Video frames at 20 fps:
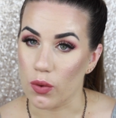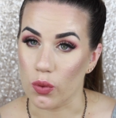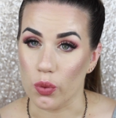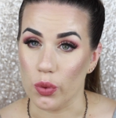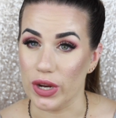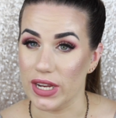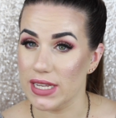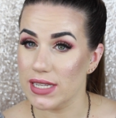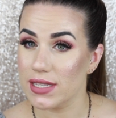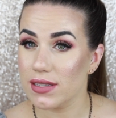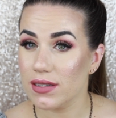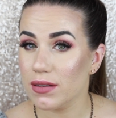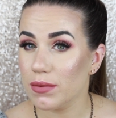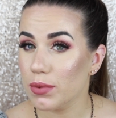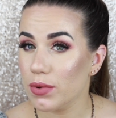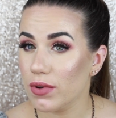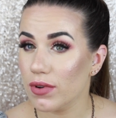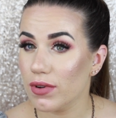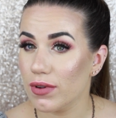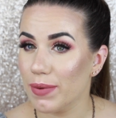
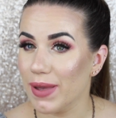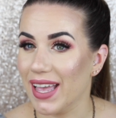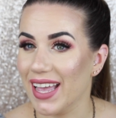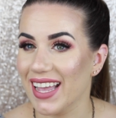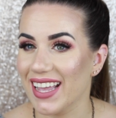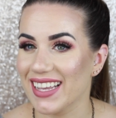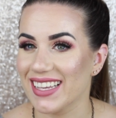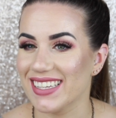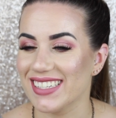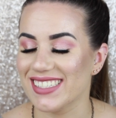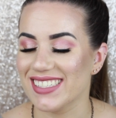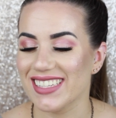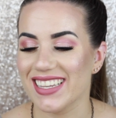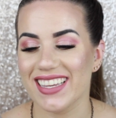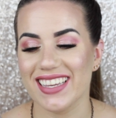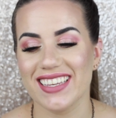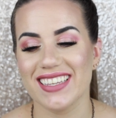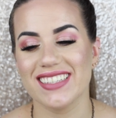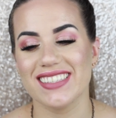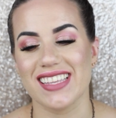Reasonable
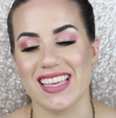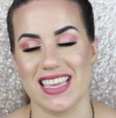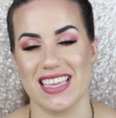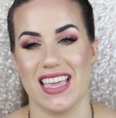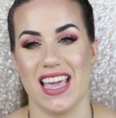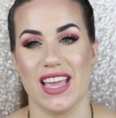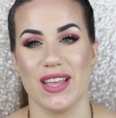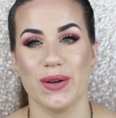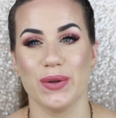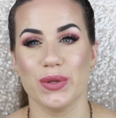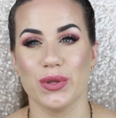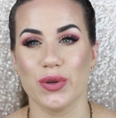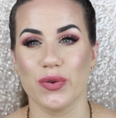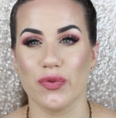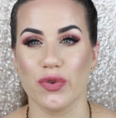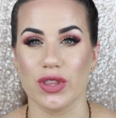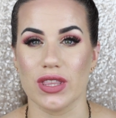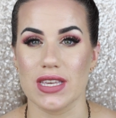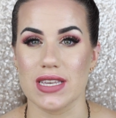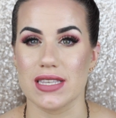packaging. Like, I don't look
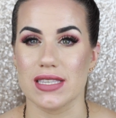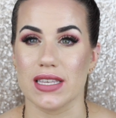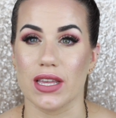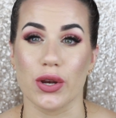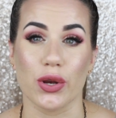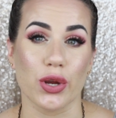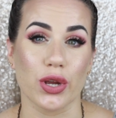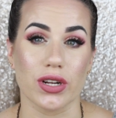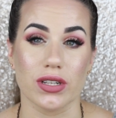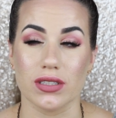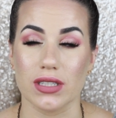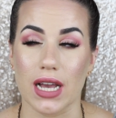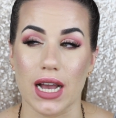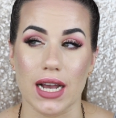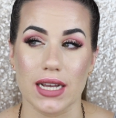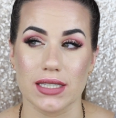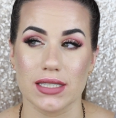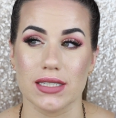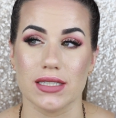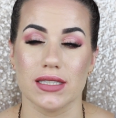for things that are gonna
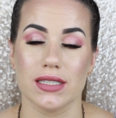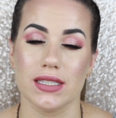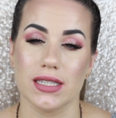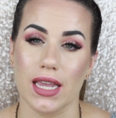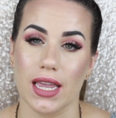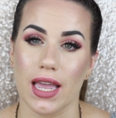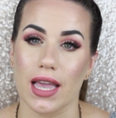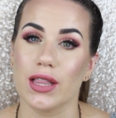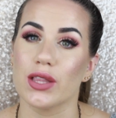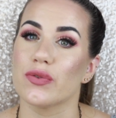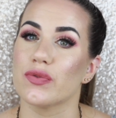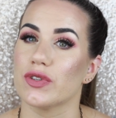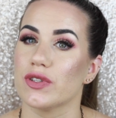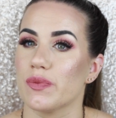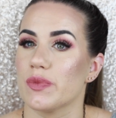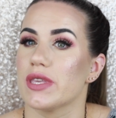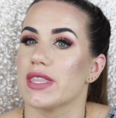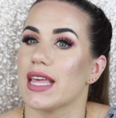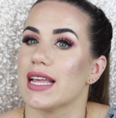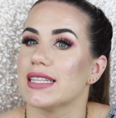last and stay. I look for
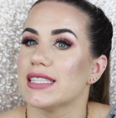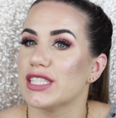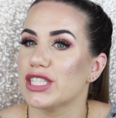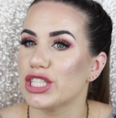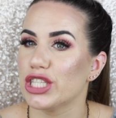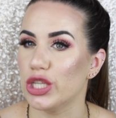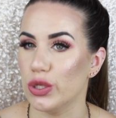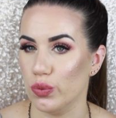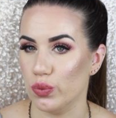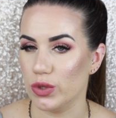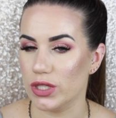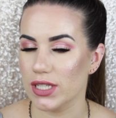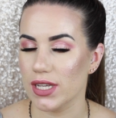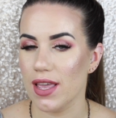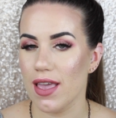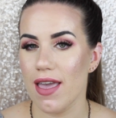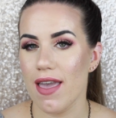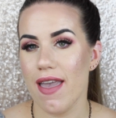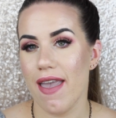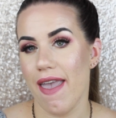something that's cute
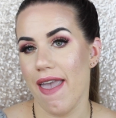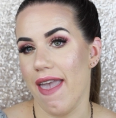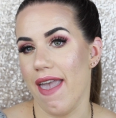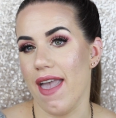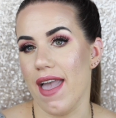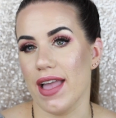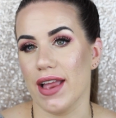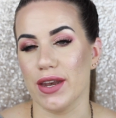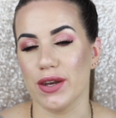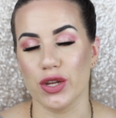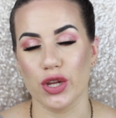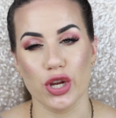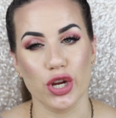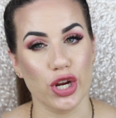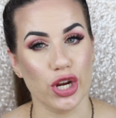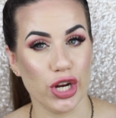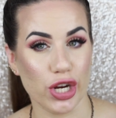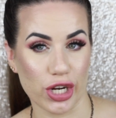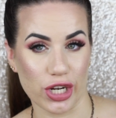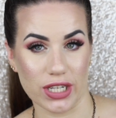
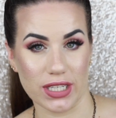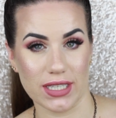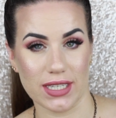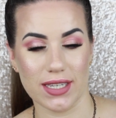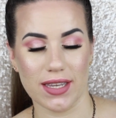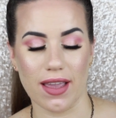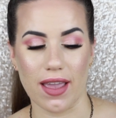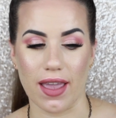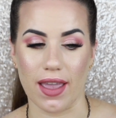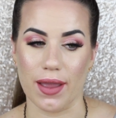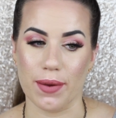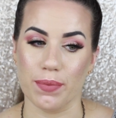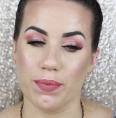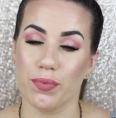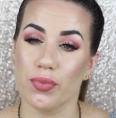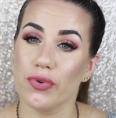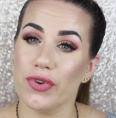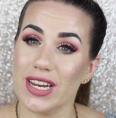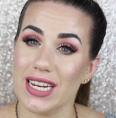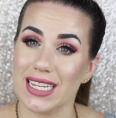and girly and
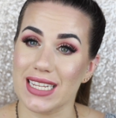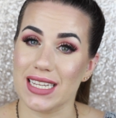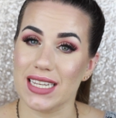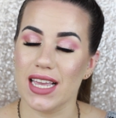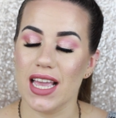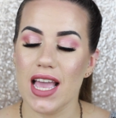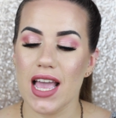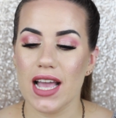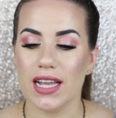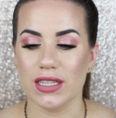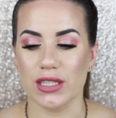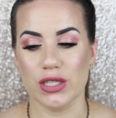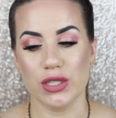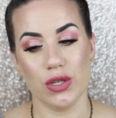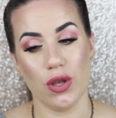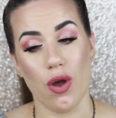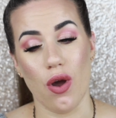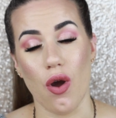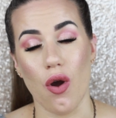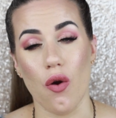pretty.
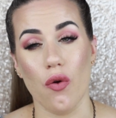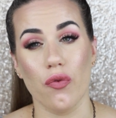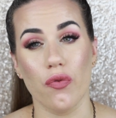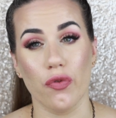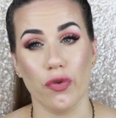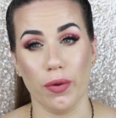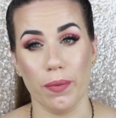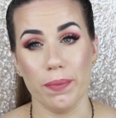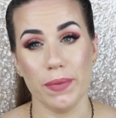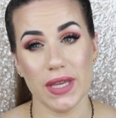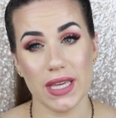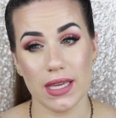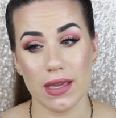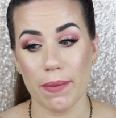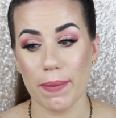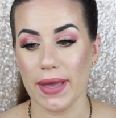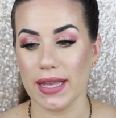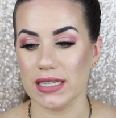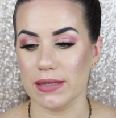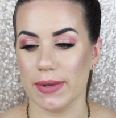So for
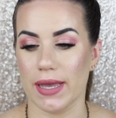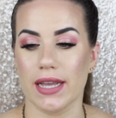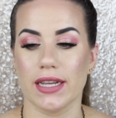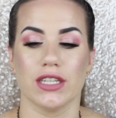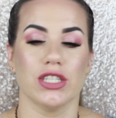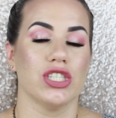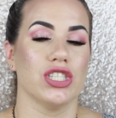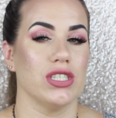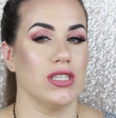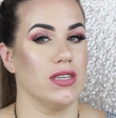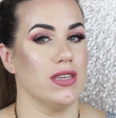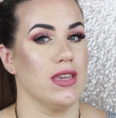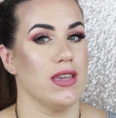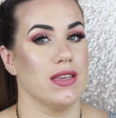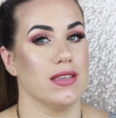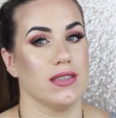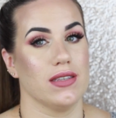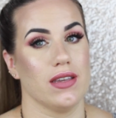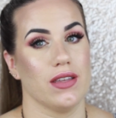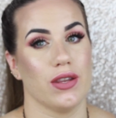me, best packaging
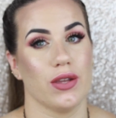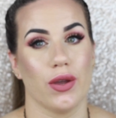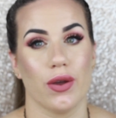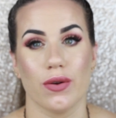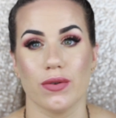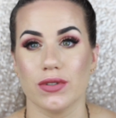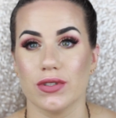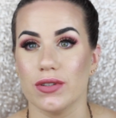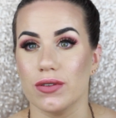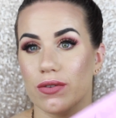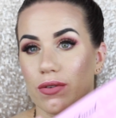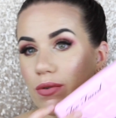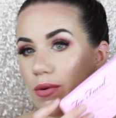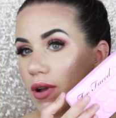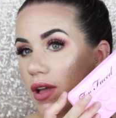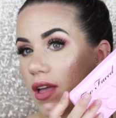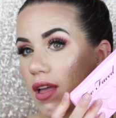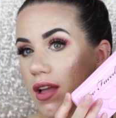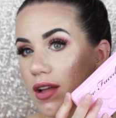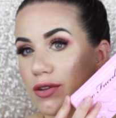is gonna go to
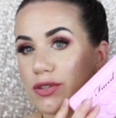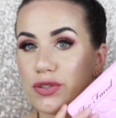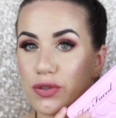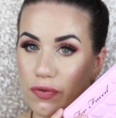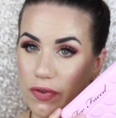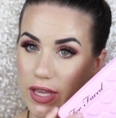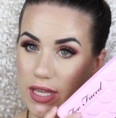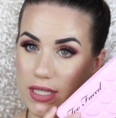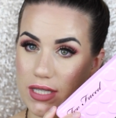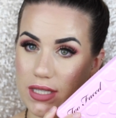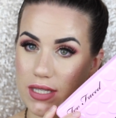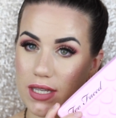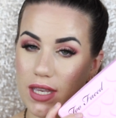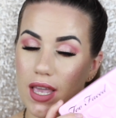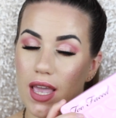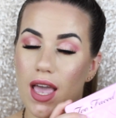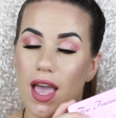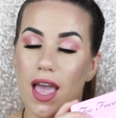Too Faced.